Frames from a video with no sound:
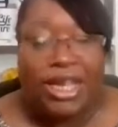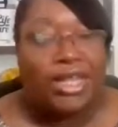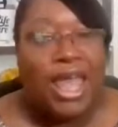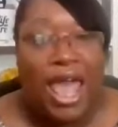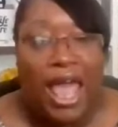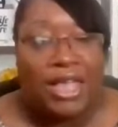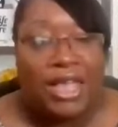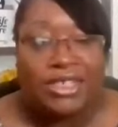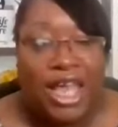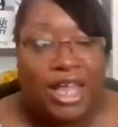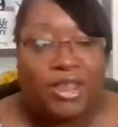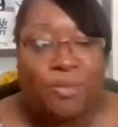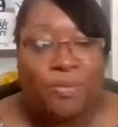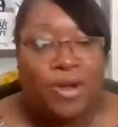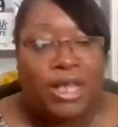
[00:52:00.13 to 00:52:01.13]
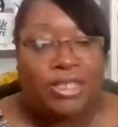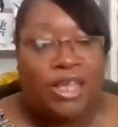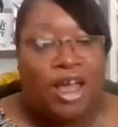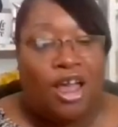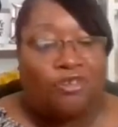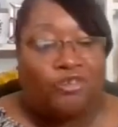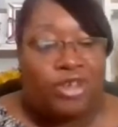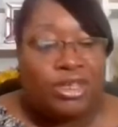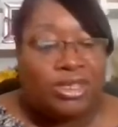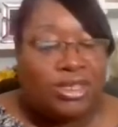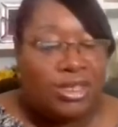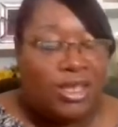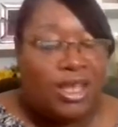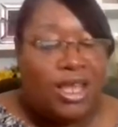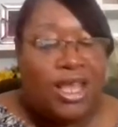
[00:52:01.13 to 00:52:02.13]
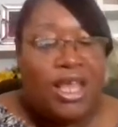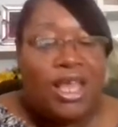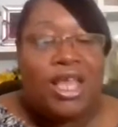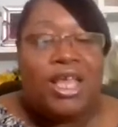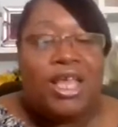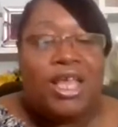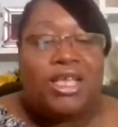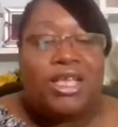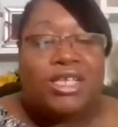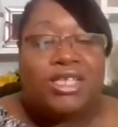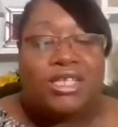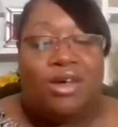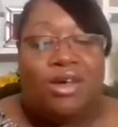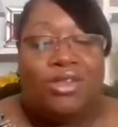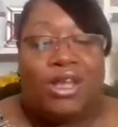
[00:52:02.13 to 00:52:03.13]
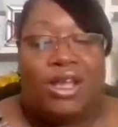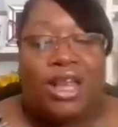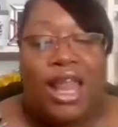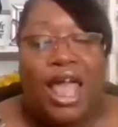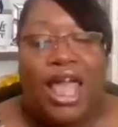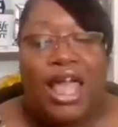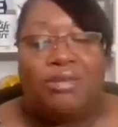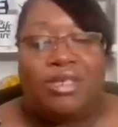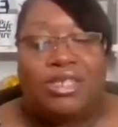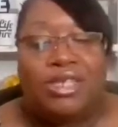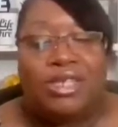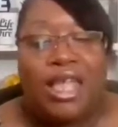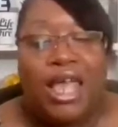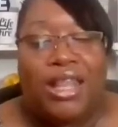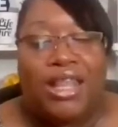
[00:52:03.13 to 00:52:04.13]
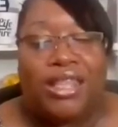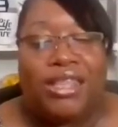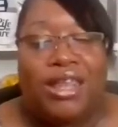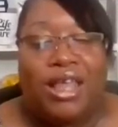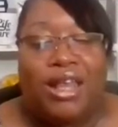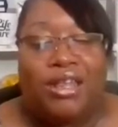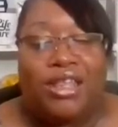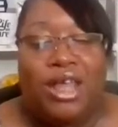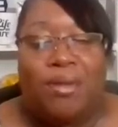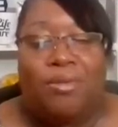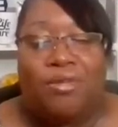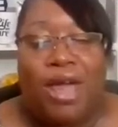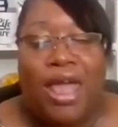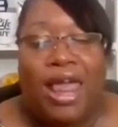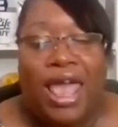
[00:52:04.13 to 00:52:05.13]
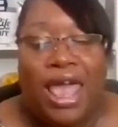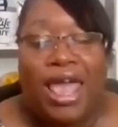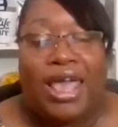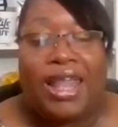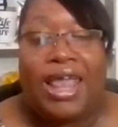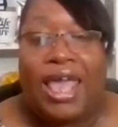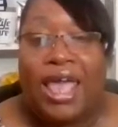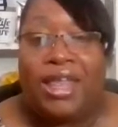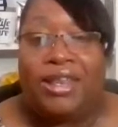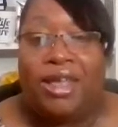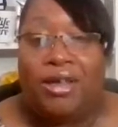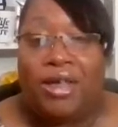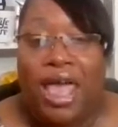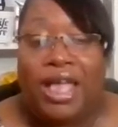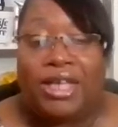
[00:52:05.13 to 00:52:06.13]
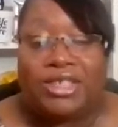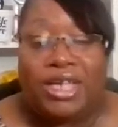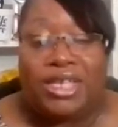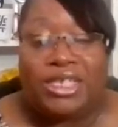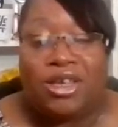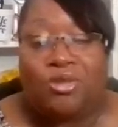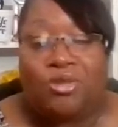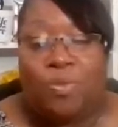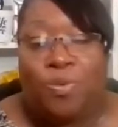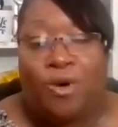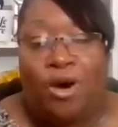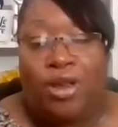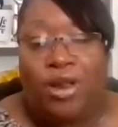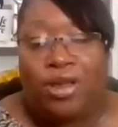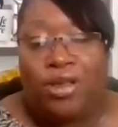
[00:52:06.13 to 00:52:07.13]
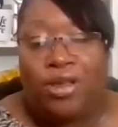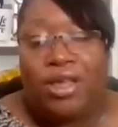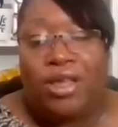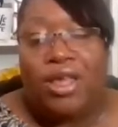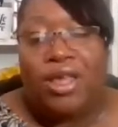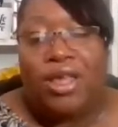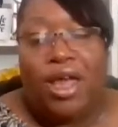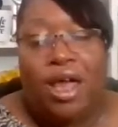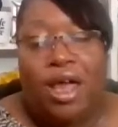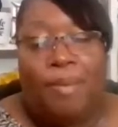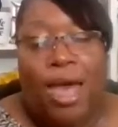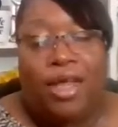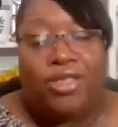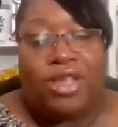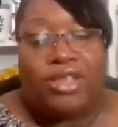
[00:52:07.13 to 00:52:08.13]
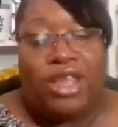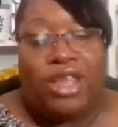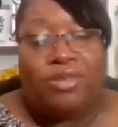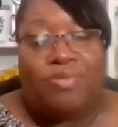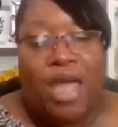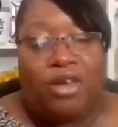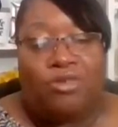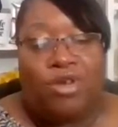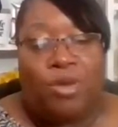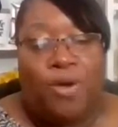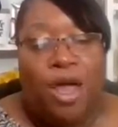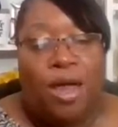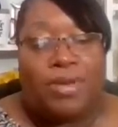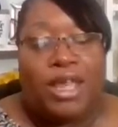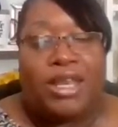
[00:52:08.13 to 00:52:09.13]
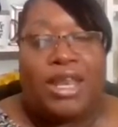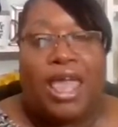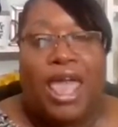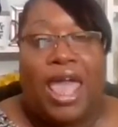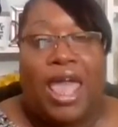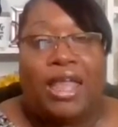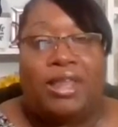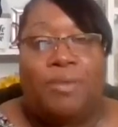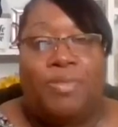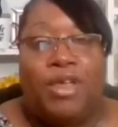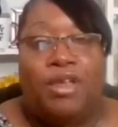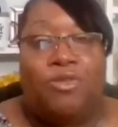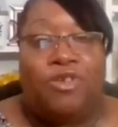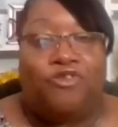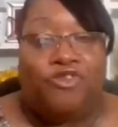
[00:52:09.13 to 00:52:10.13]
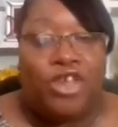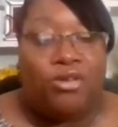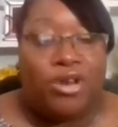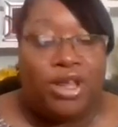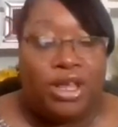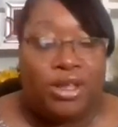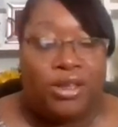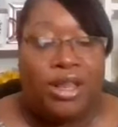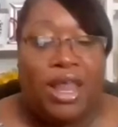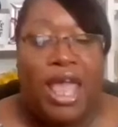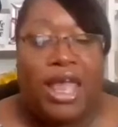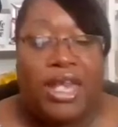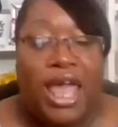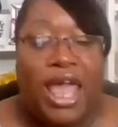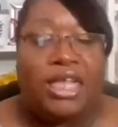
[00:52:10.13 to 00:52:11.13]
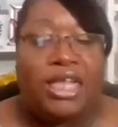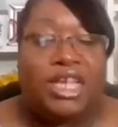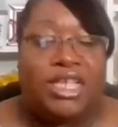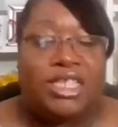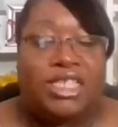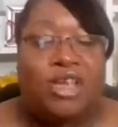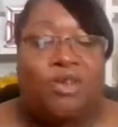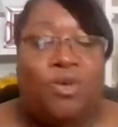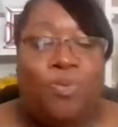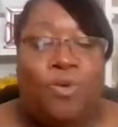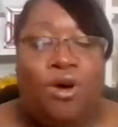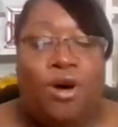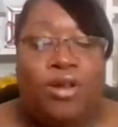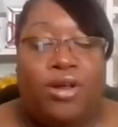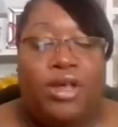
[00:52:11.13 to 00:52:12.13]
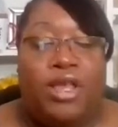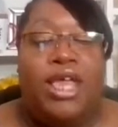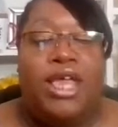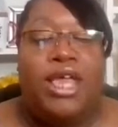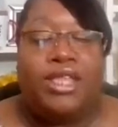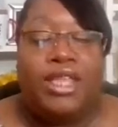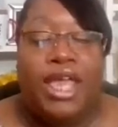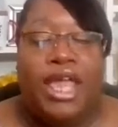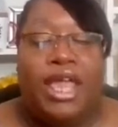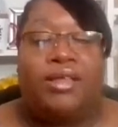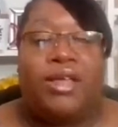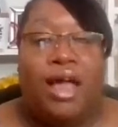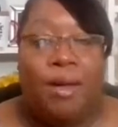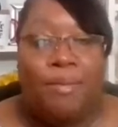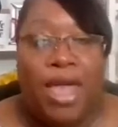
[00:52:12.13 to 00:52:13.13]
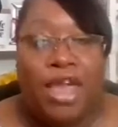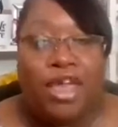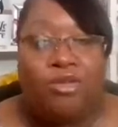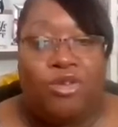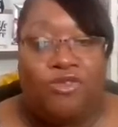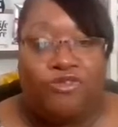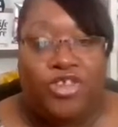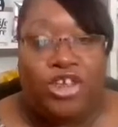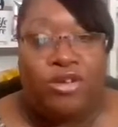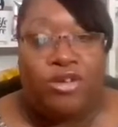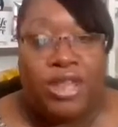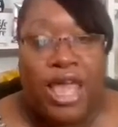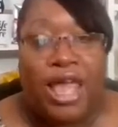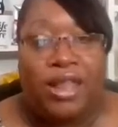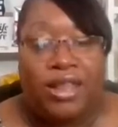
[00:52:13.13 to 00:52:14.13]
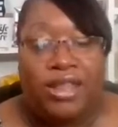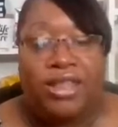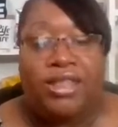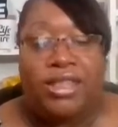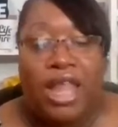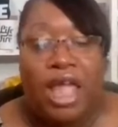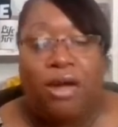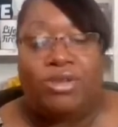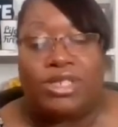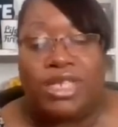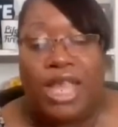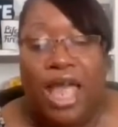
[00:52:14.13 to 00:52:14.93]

didn't hijack the press conference. So the claims that the Democrat had and the AJC reporter about the Republican had to be refuted. And the AJC reporter did come back and refute that it